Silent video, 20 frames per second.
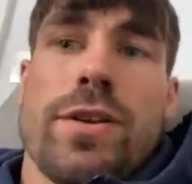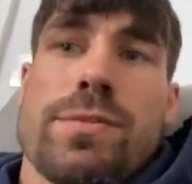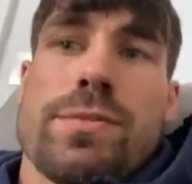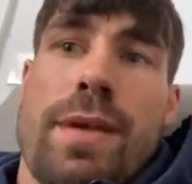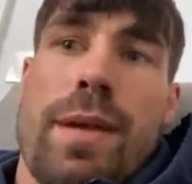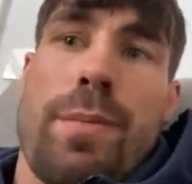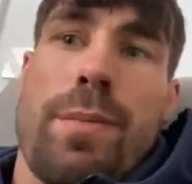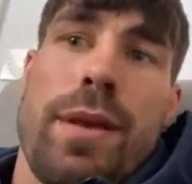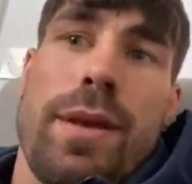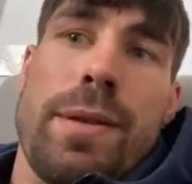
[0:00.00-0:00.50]

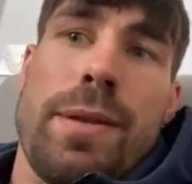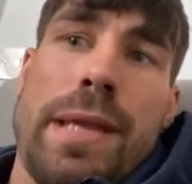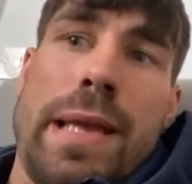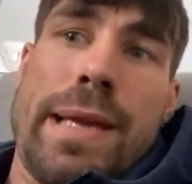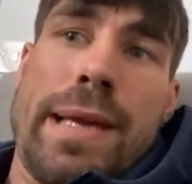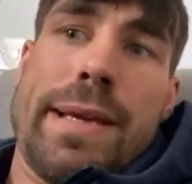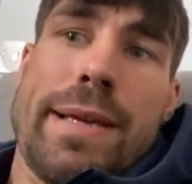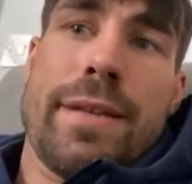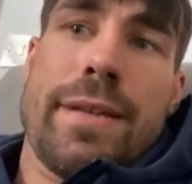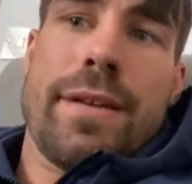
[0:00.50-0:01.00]
Maybe
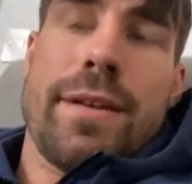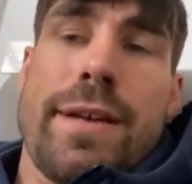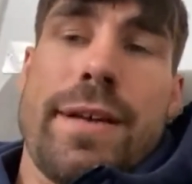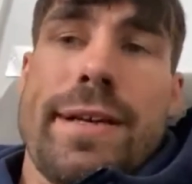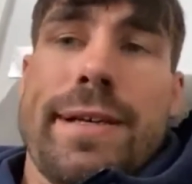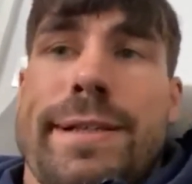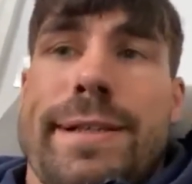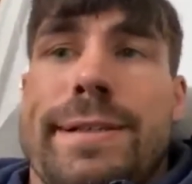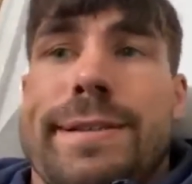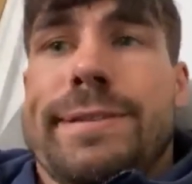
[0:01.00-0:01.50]

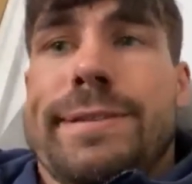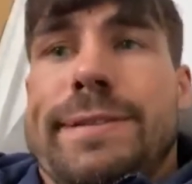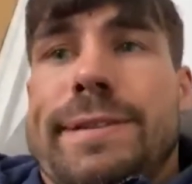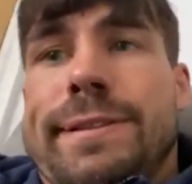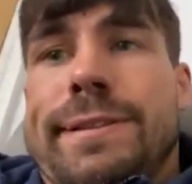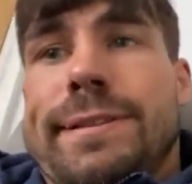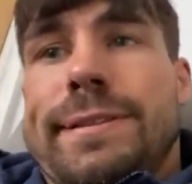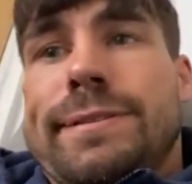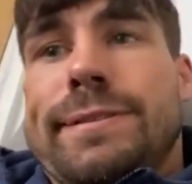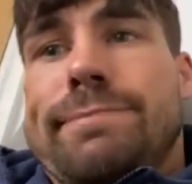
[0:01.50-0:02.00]
uh,
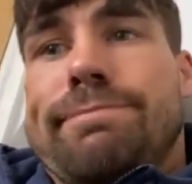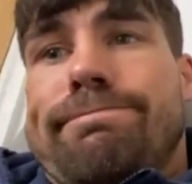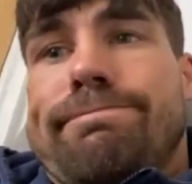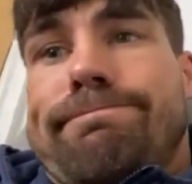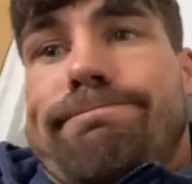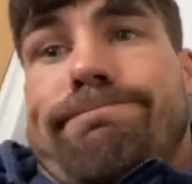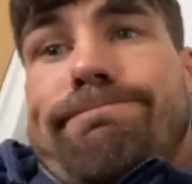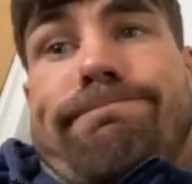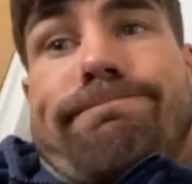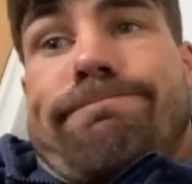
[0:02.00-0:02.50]

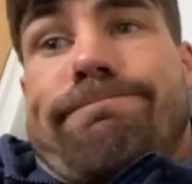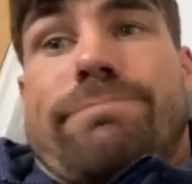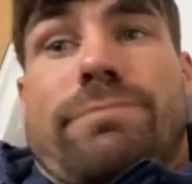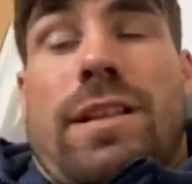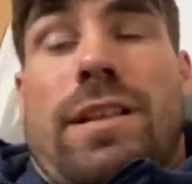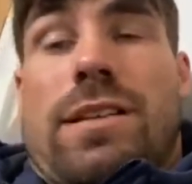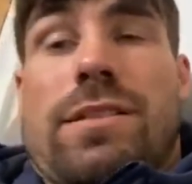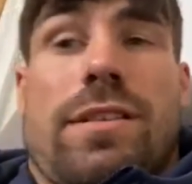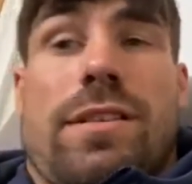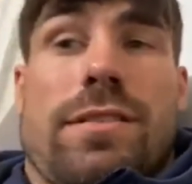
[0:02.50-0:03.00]

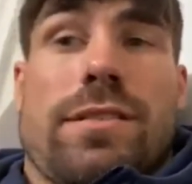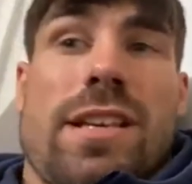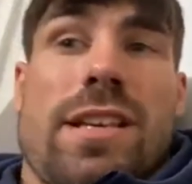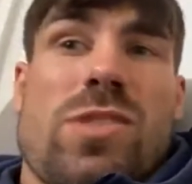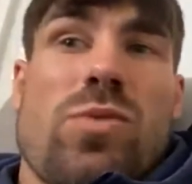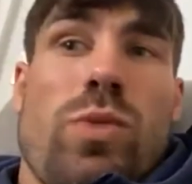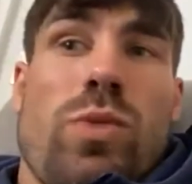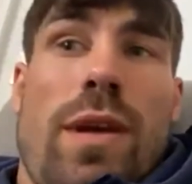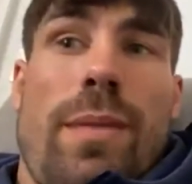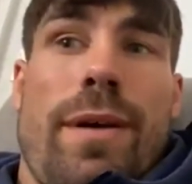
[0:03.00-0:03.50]
that, that that's
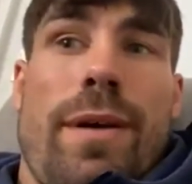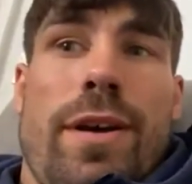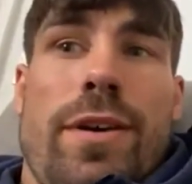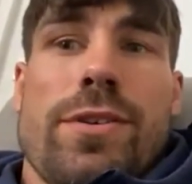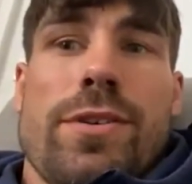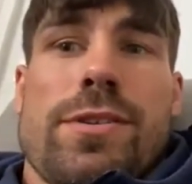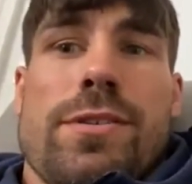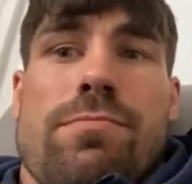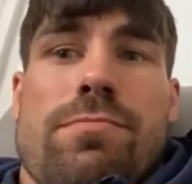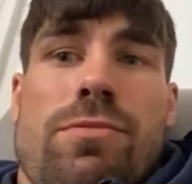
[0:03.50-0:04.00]
all that
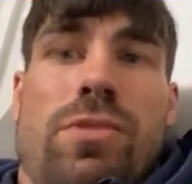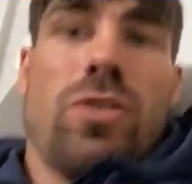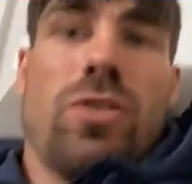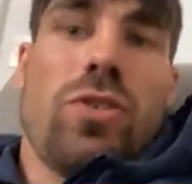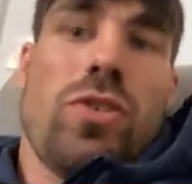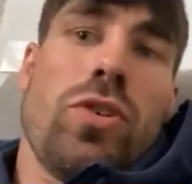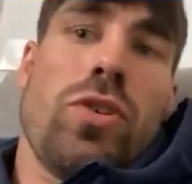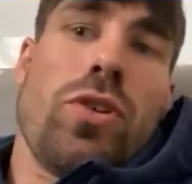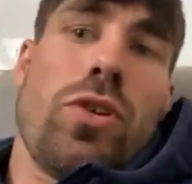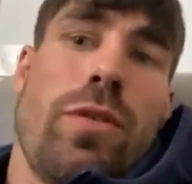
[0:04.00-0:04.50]
matters. You,
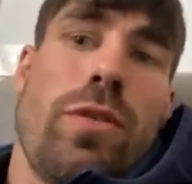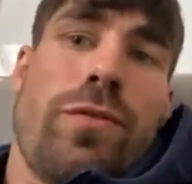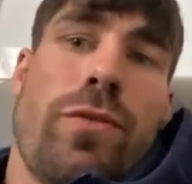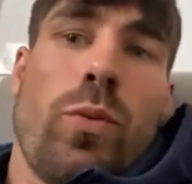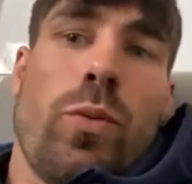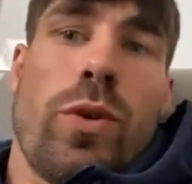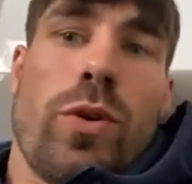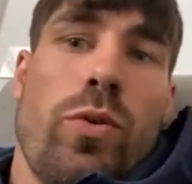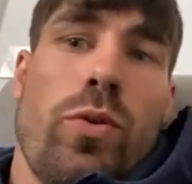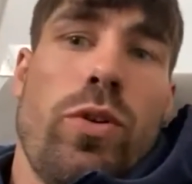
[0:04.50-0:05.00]
you know if you
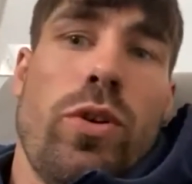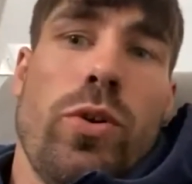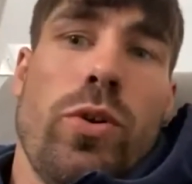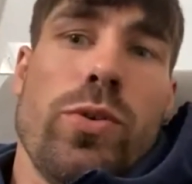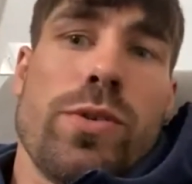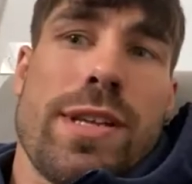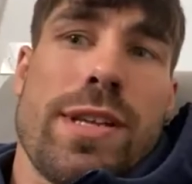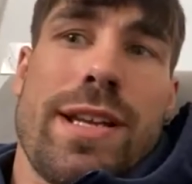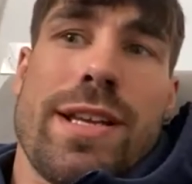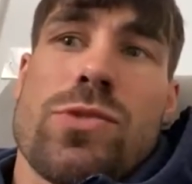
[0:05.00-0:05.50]
win or
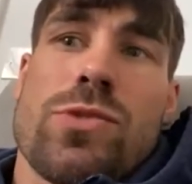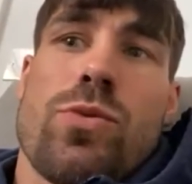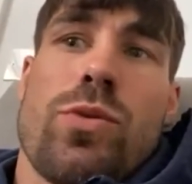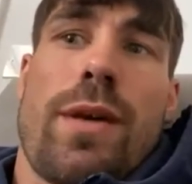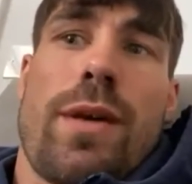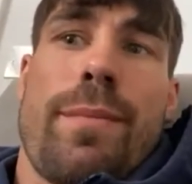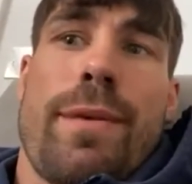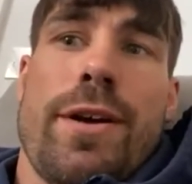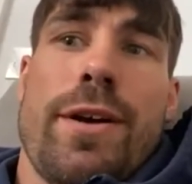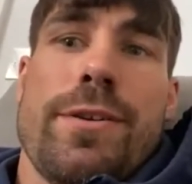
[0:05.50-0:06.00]
lose, and that's all
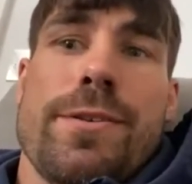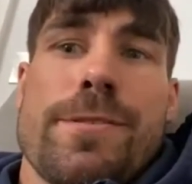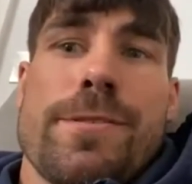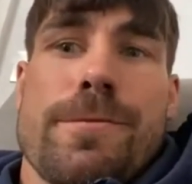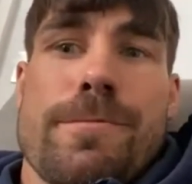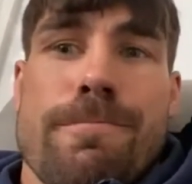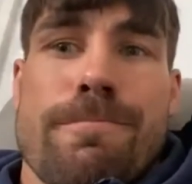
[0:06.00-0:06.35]
that matters.